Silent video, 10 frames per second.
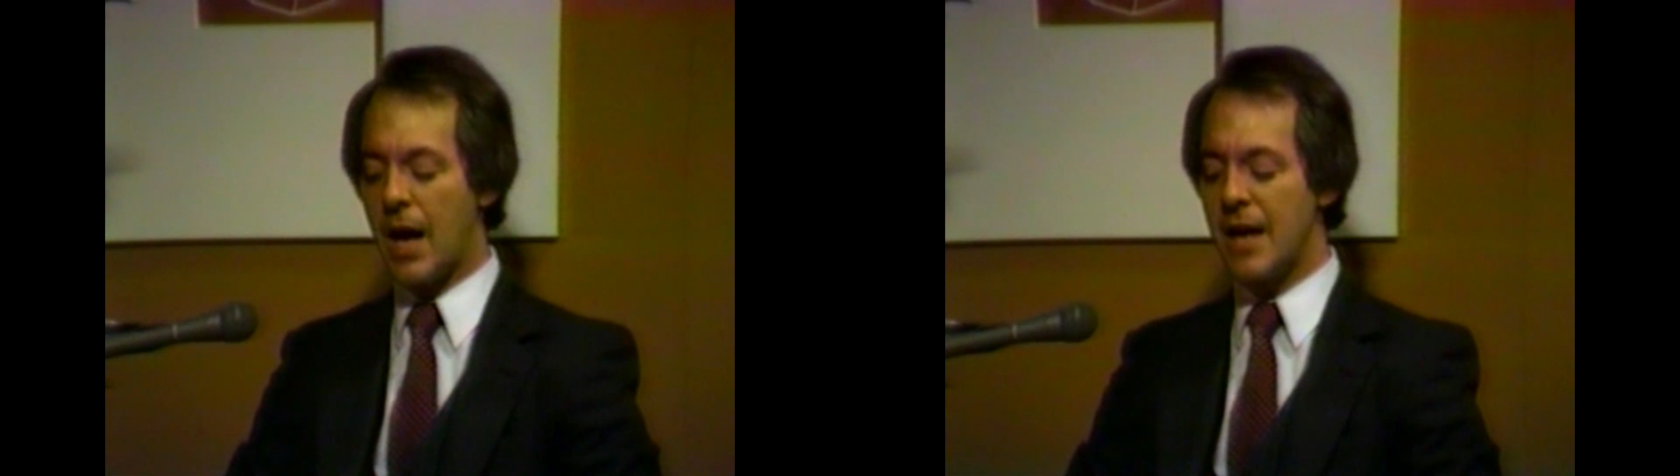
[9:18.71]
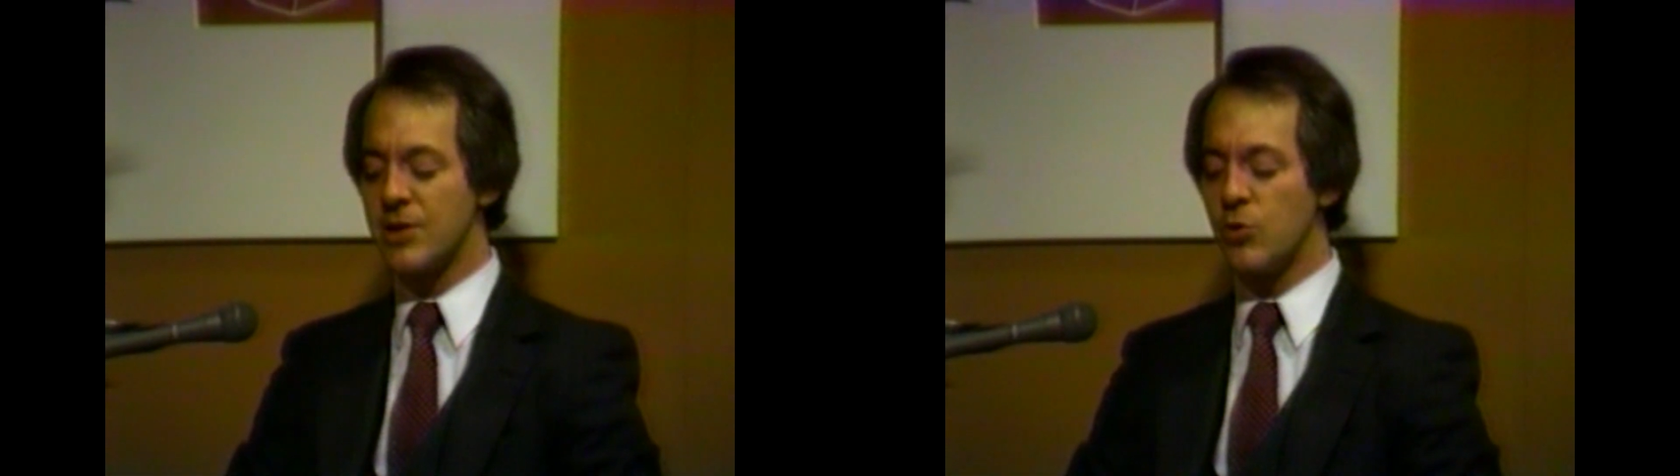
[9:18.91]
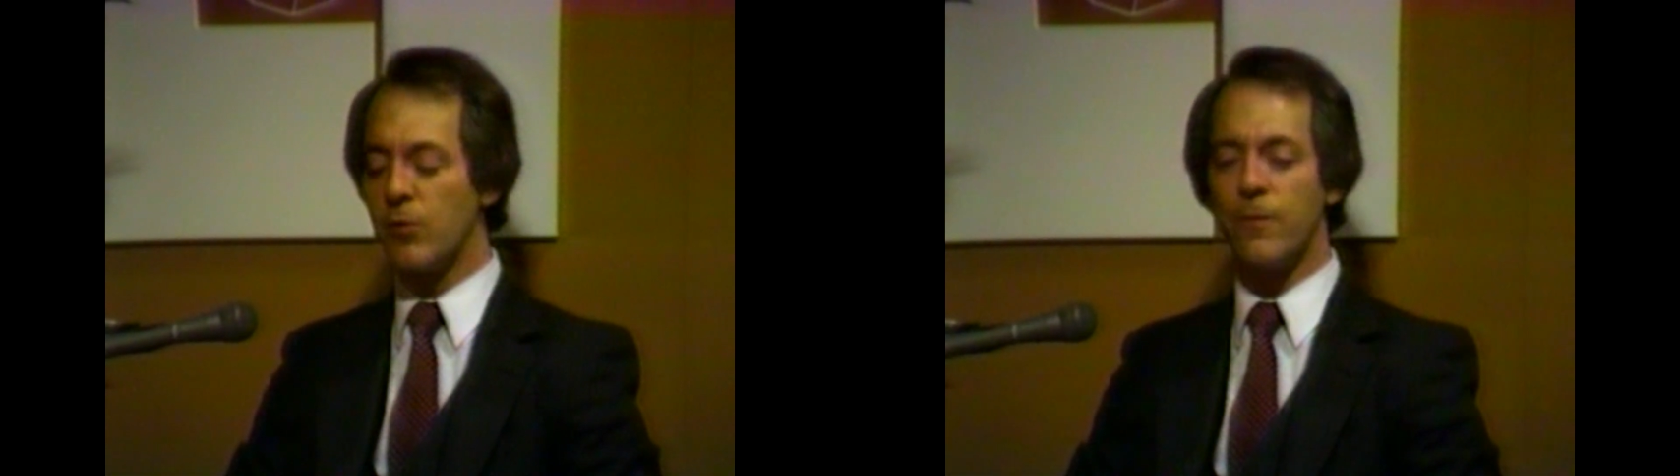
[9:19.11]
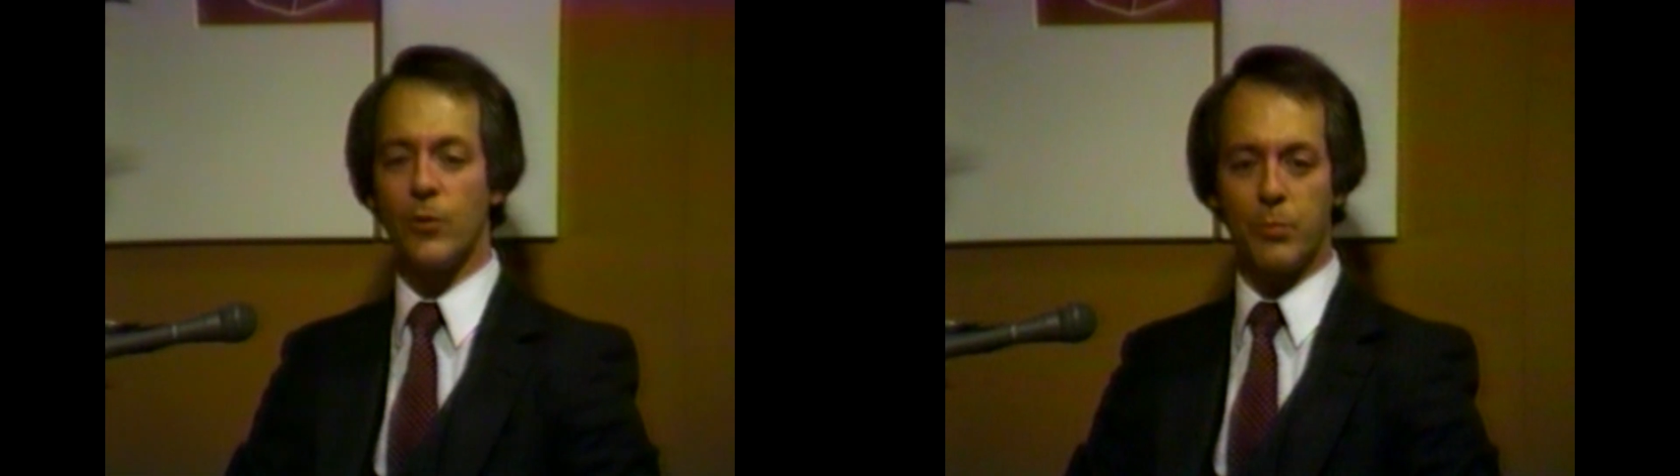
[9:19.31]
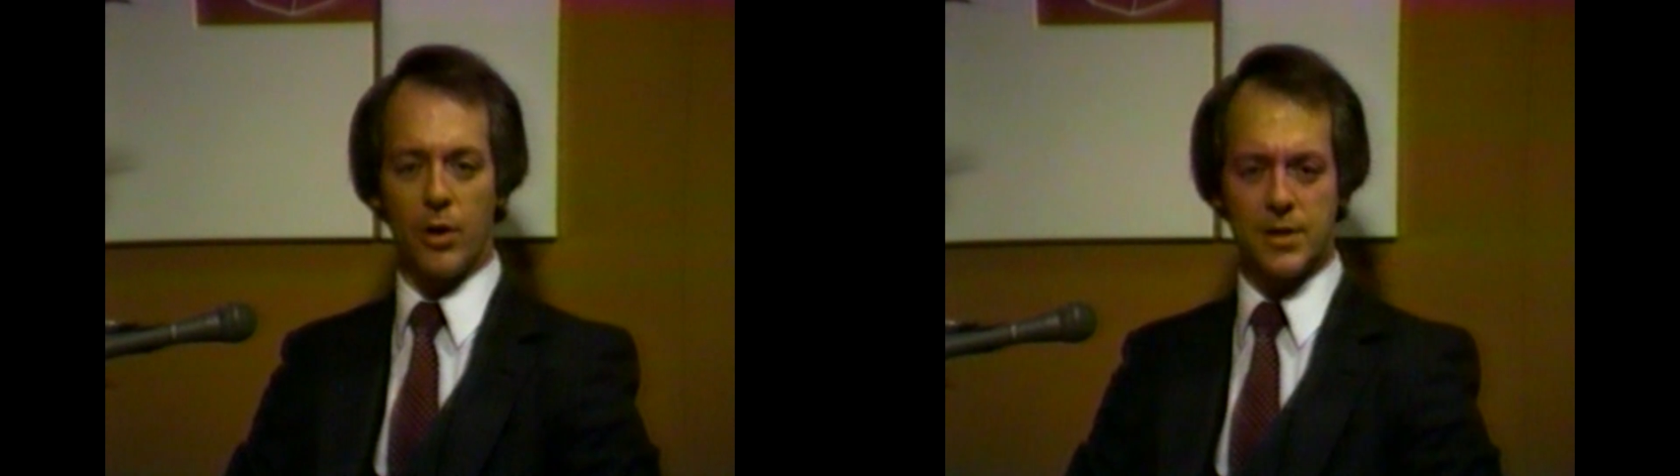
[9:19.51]
high school
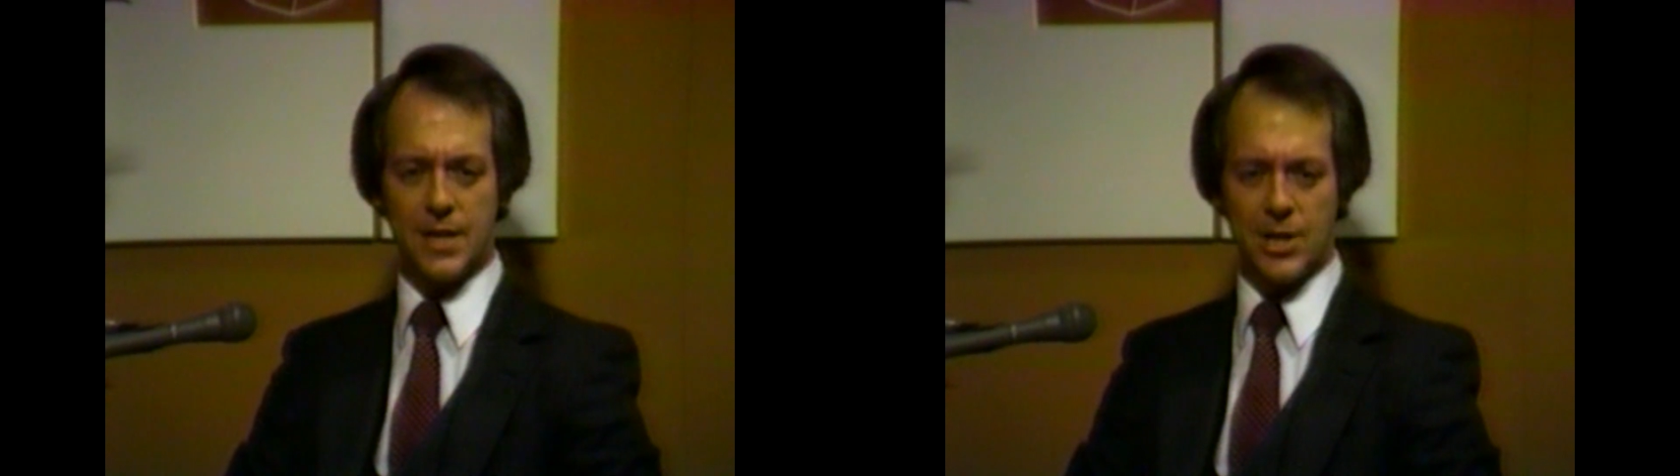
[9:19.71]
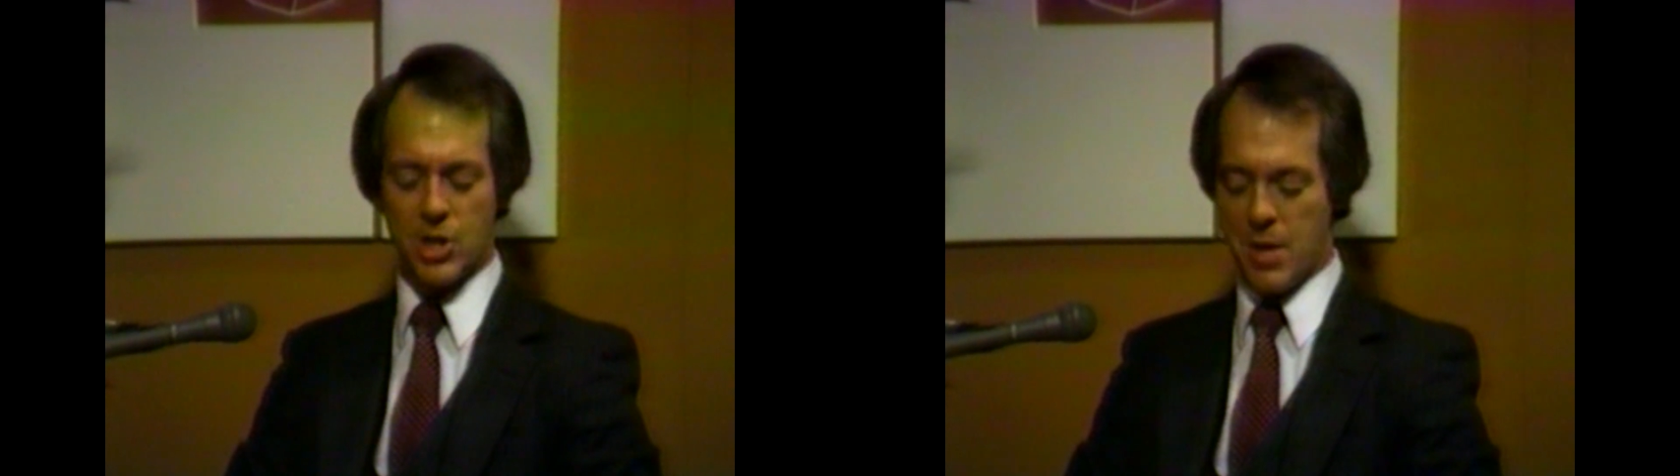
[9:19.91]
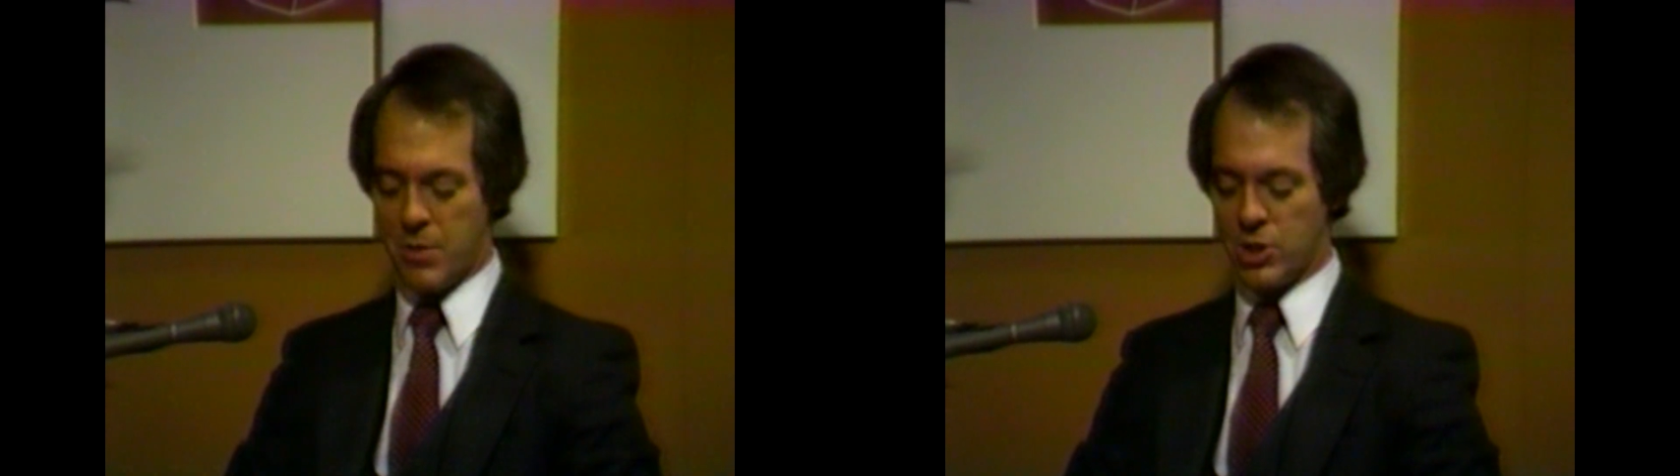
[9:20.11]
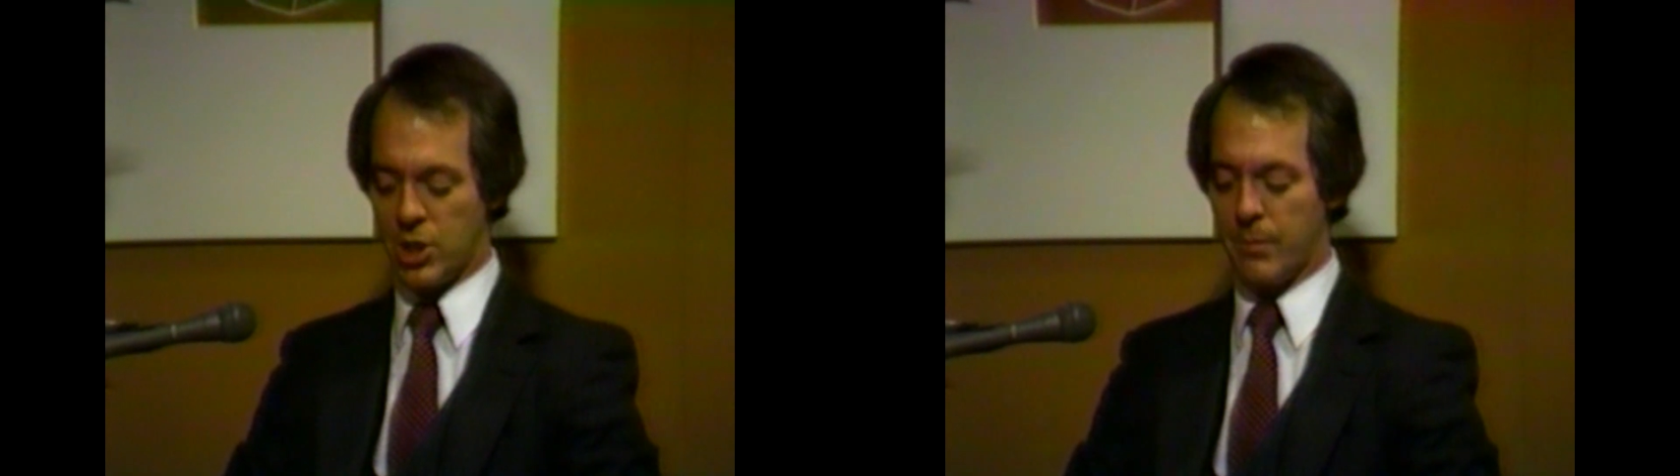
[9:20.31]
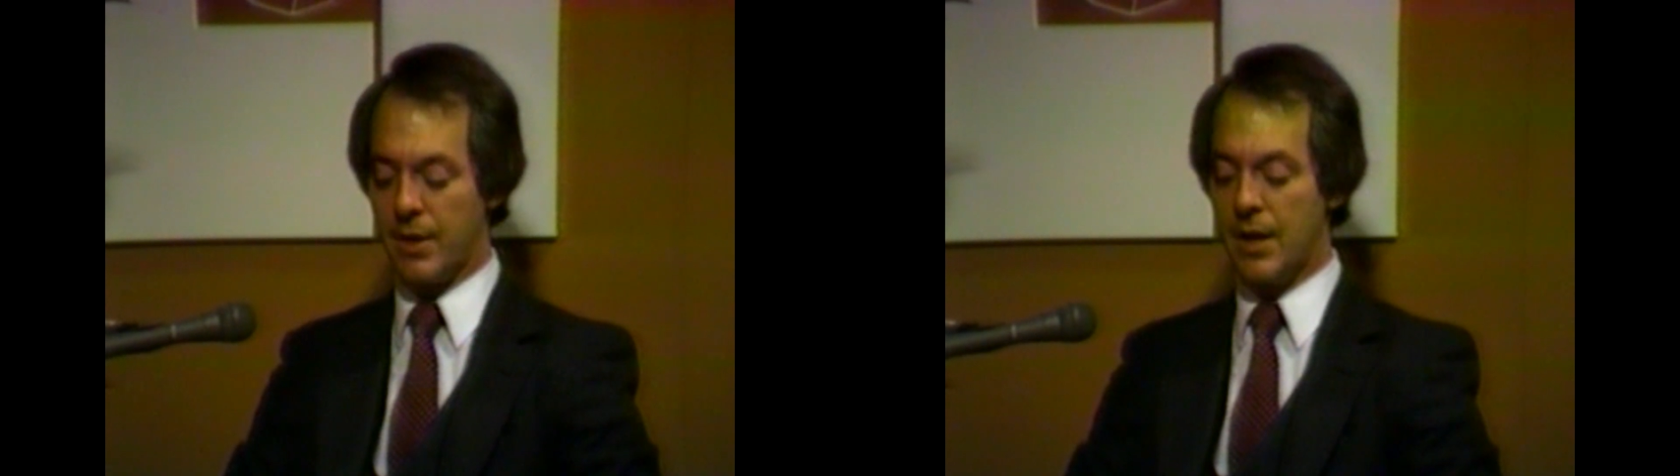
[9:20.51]
football state
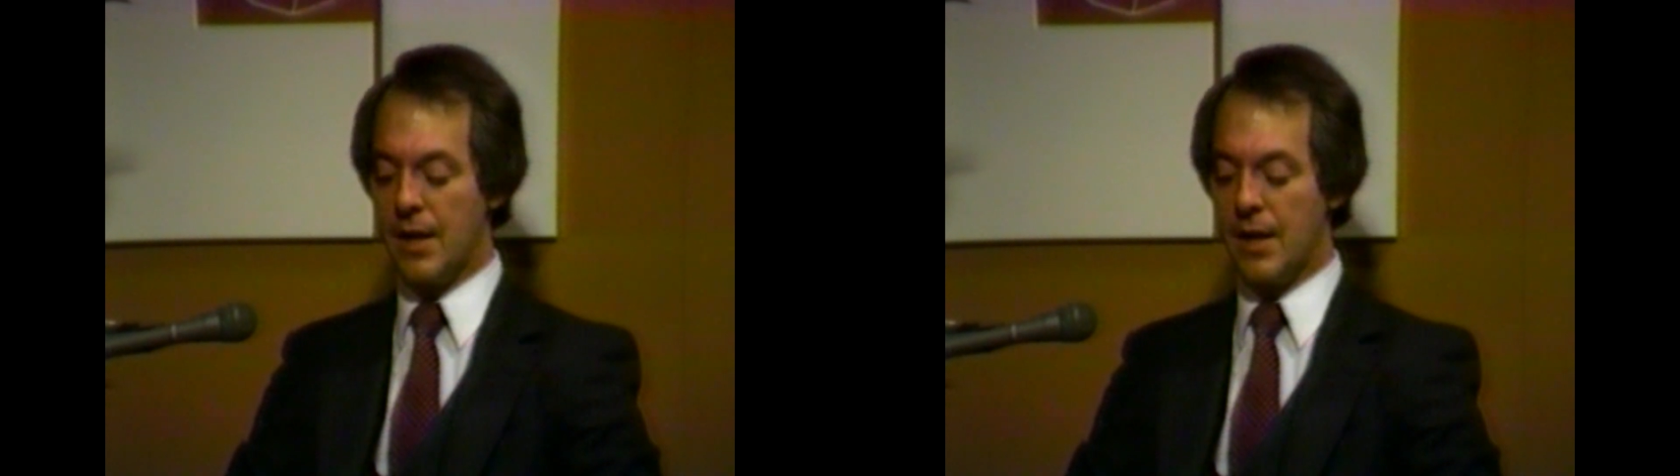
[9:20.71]
championship.